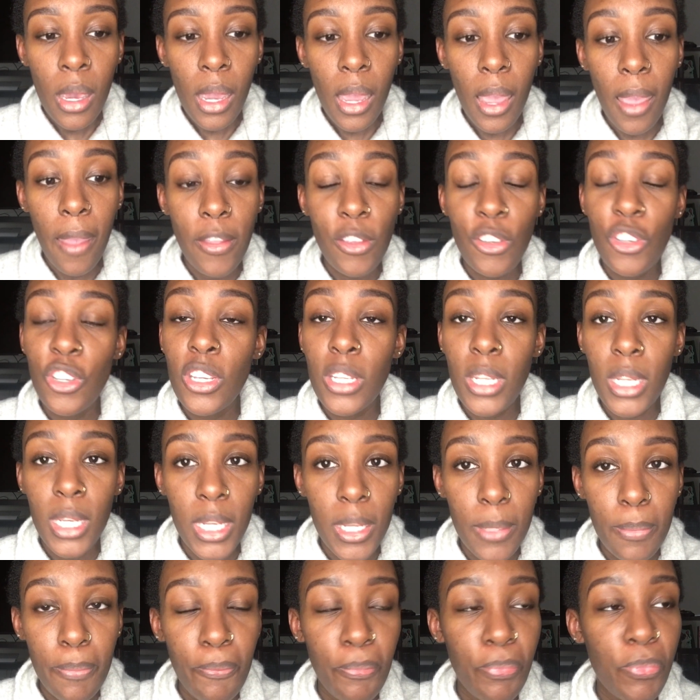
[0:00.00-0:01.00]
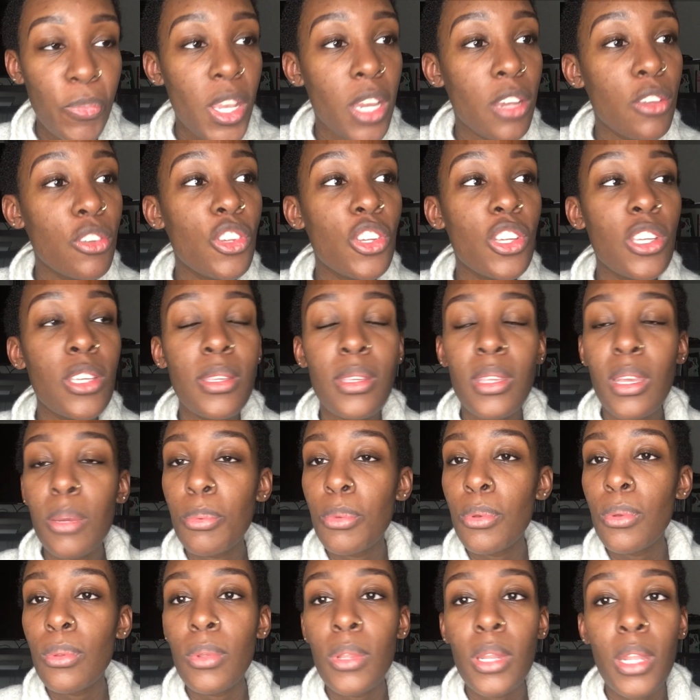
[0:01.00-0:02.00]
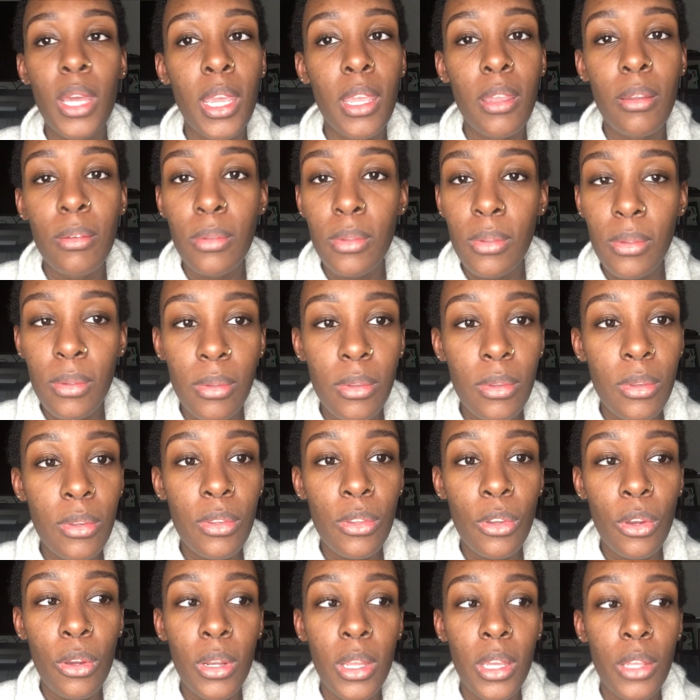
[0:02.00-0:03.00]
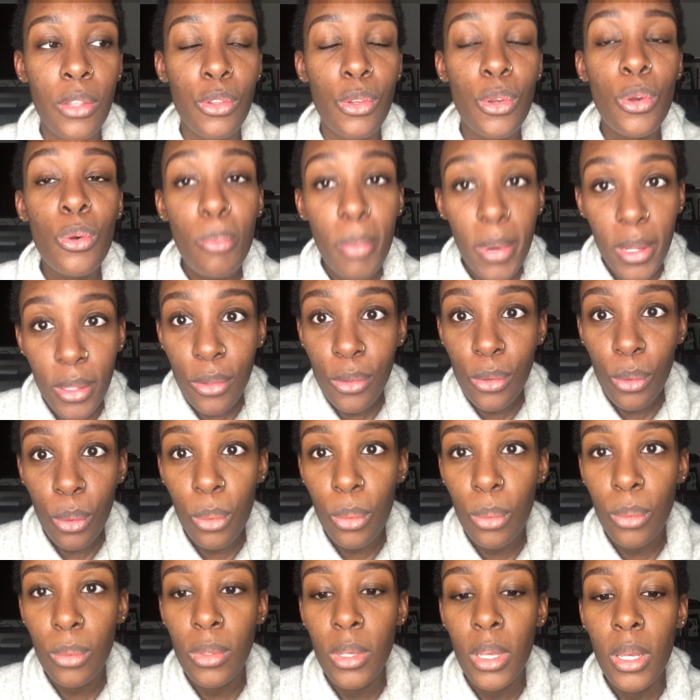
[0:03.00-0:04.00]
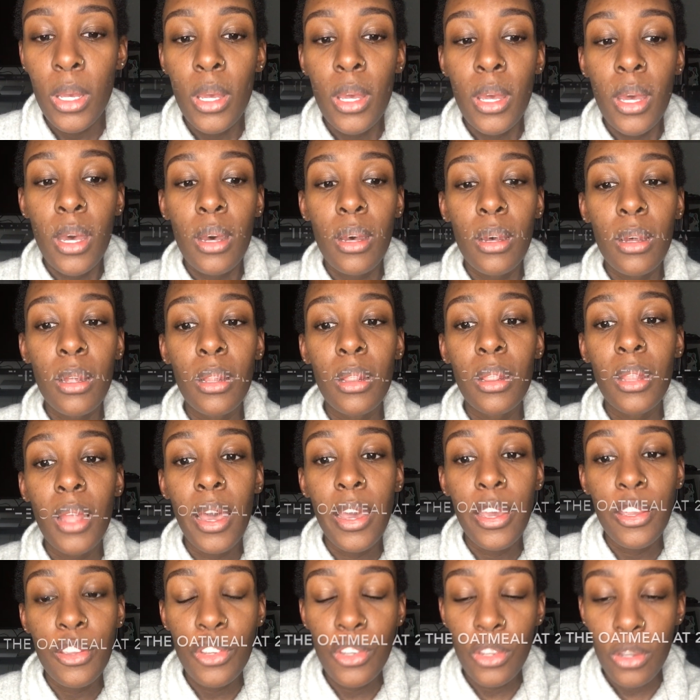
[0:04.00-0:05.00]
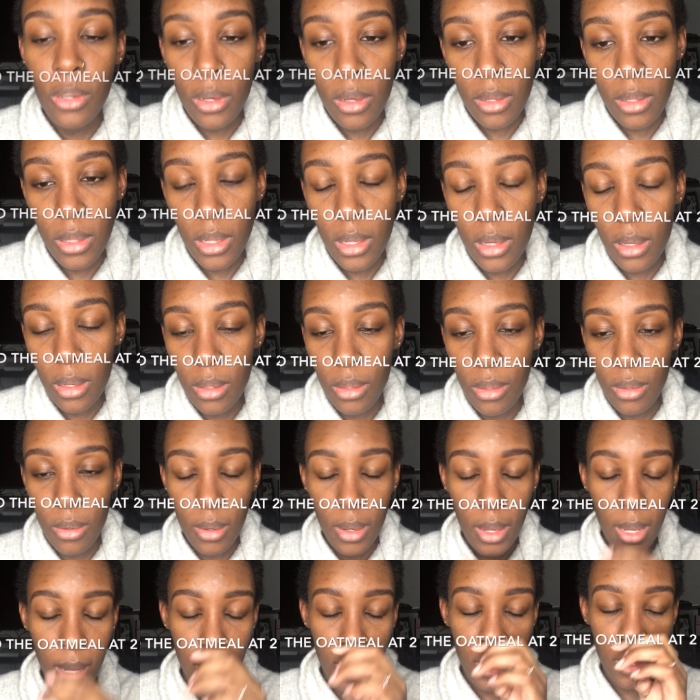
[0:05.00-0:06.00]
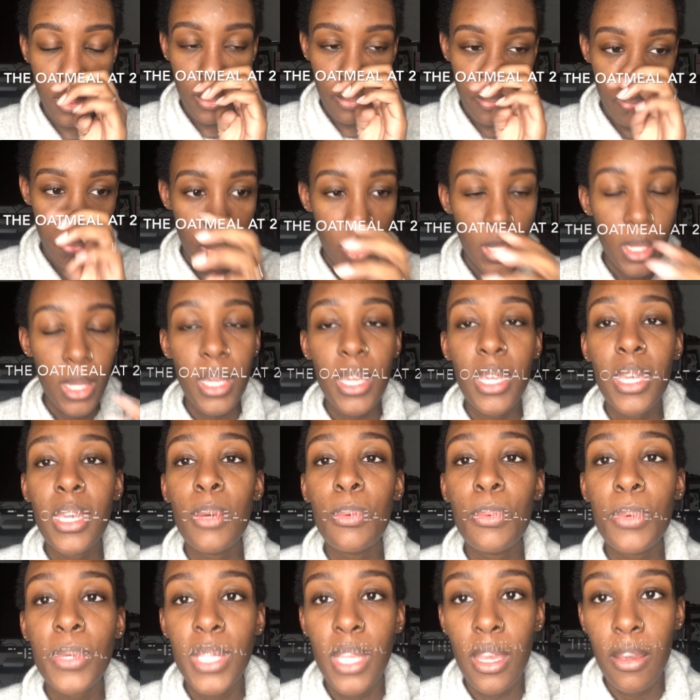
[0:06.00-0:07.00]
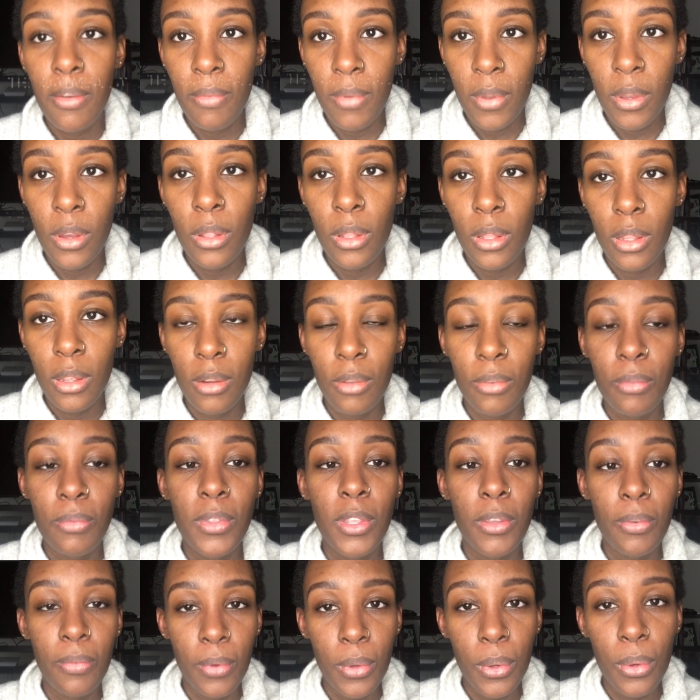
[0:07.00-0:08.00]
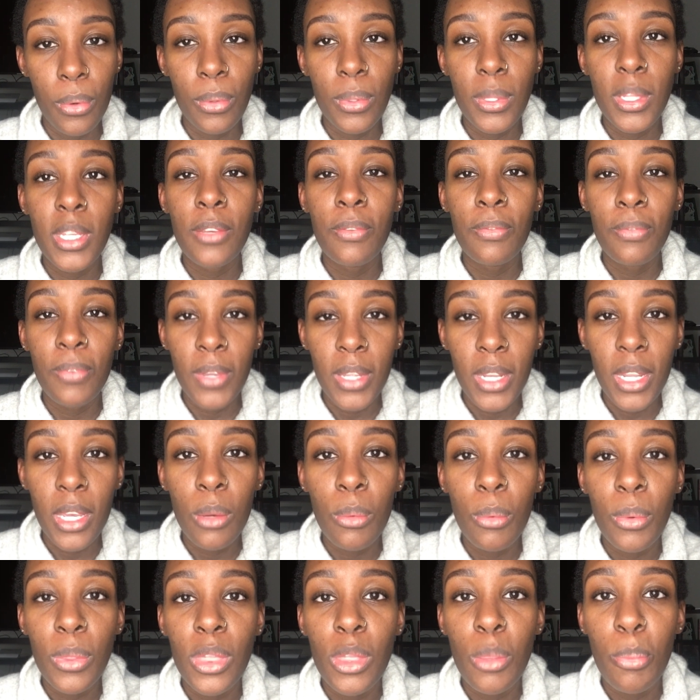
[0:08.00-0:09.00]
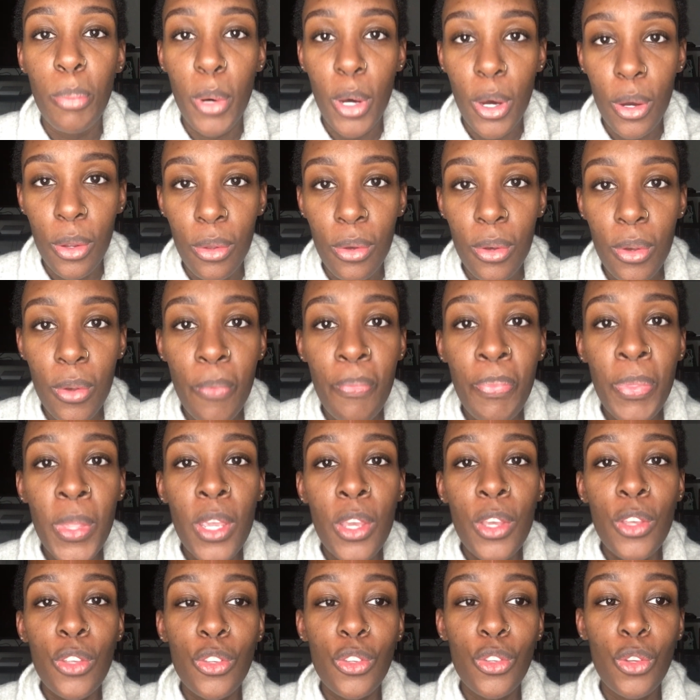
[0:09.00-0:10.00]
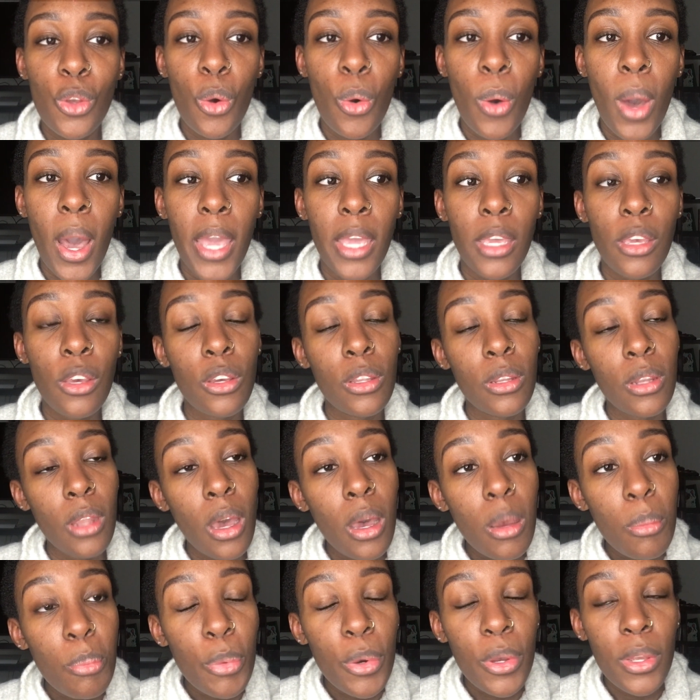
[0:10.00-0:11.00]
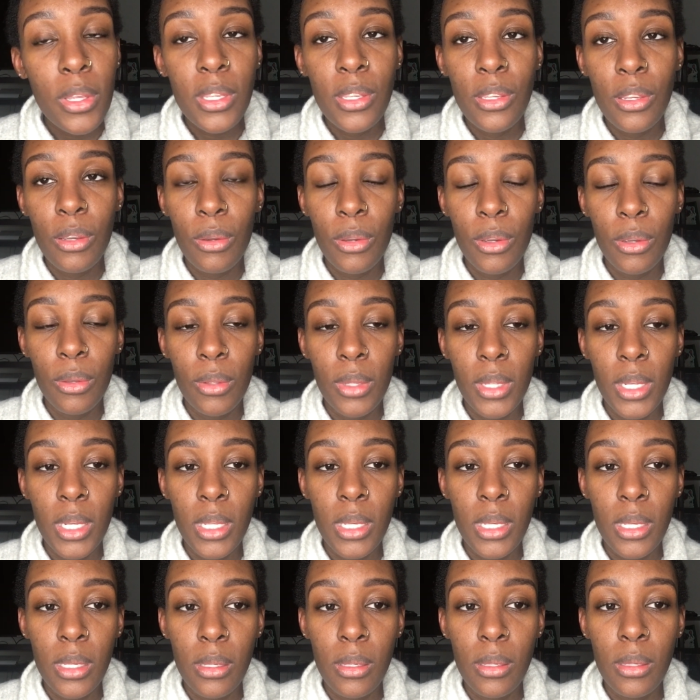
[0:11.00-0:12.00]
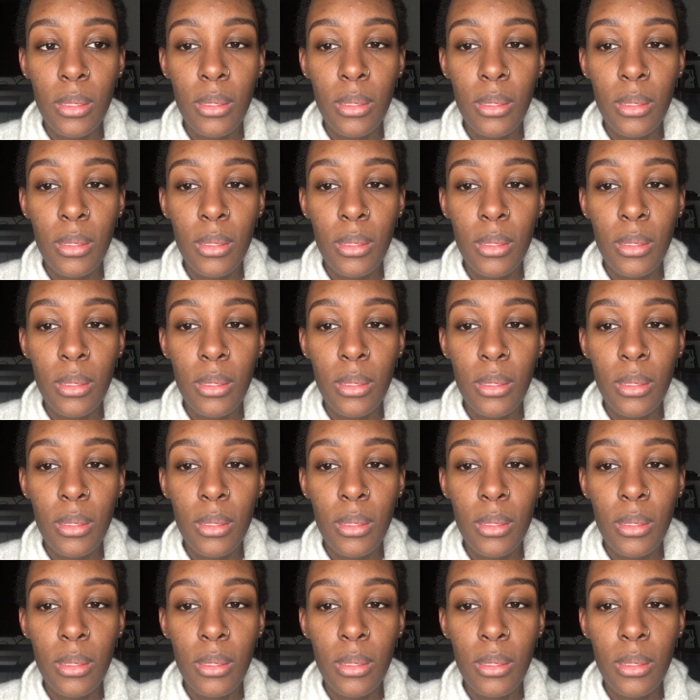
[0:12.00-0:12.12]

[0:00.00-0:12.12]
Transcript: and she did, and she slept through the night starting 2 months old. Elijah, on the other hand, he was having a lot of difficulty feeding with the bottle, so I could not put cereal in his